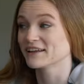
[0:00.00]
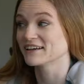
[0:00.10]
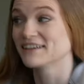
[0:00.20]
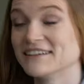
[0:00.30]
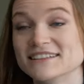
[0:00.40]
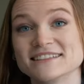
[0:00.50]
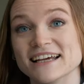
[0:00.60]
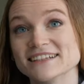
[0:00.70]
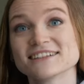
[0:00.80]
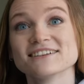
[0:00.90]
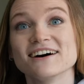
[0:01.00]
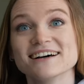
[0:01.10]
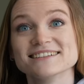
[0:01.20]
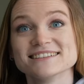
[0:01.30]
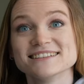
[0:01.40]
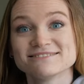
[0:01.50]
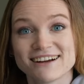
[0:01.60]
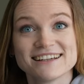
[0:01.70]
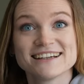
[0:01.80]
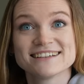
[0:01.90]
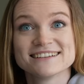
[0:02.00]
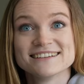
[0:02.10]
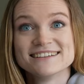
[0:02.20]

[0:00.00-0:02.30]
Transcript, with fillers: like Santa Claus is running.